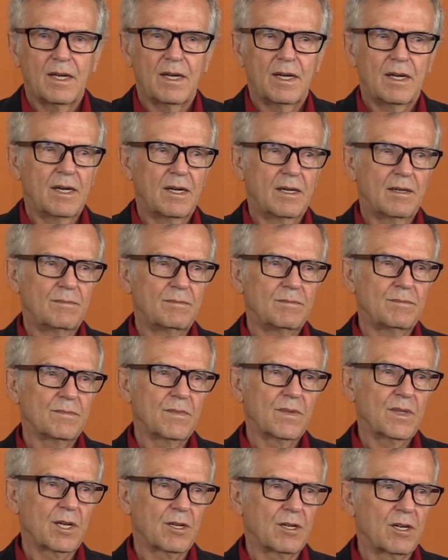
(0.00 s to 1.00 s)

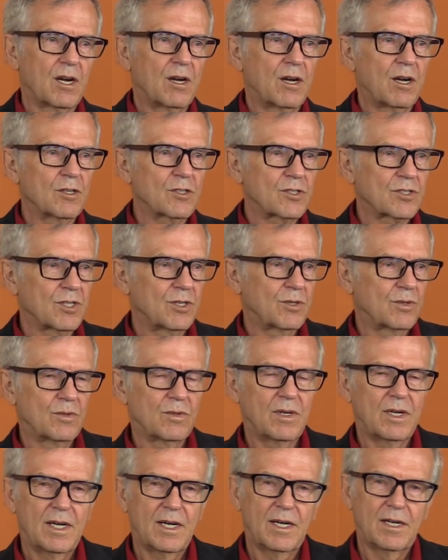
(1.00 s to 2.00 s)
There are
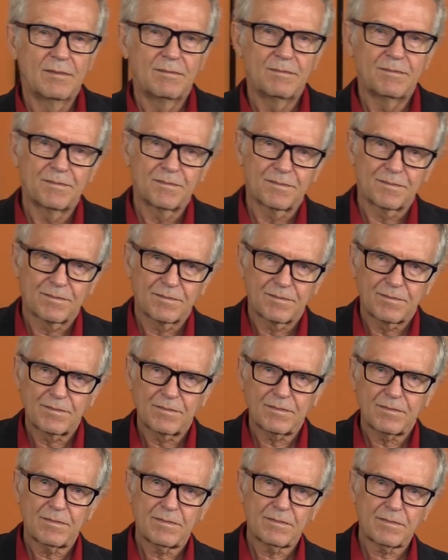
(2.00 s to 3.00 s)
also
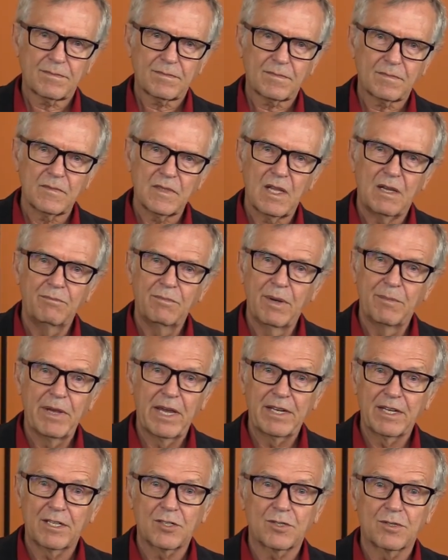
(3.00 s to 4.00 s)

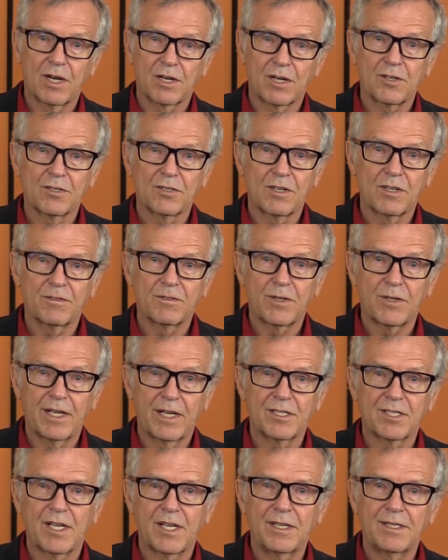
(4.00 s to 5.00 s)
mimetic structures of
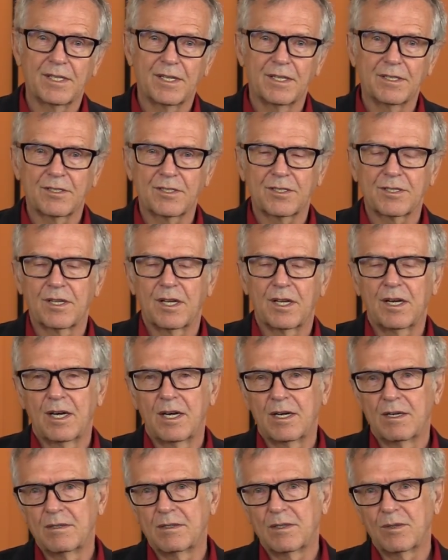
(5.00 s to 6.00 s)
transcendence,
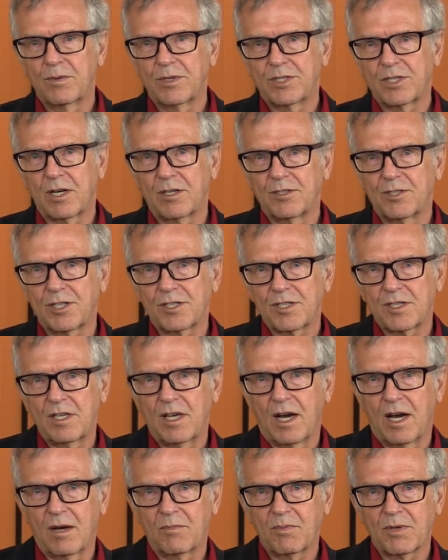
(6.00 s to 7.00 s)
which are just
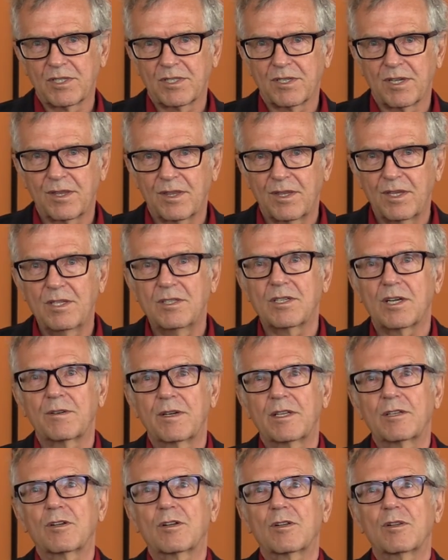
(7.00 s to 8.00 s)
the opposite. These are
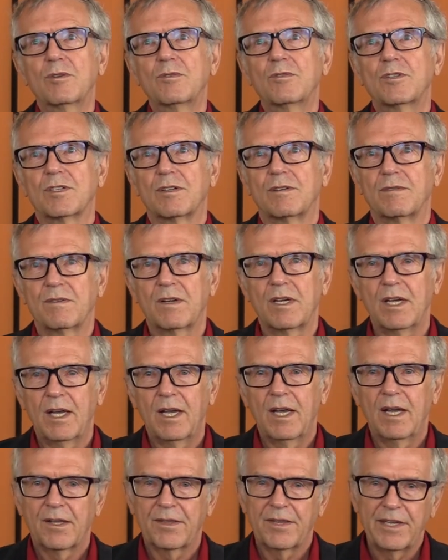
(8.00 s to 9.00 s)
inclusive.
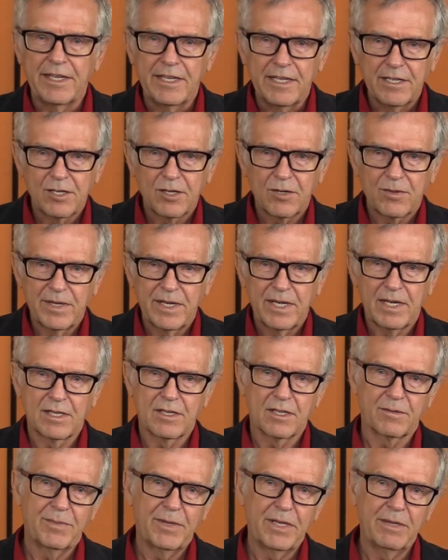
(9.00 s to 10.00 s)
They integrate
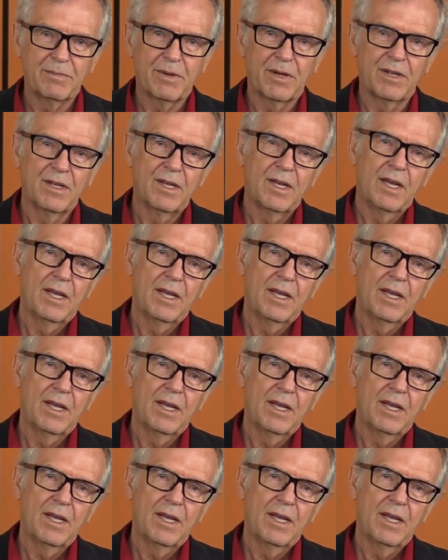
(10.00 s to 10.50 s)
other people.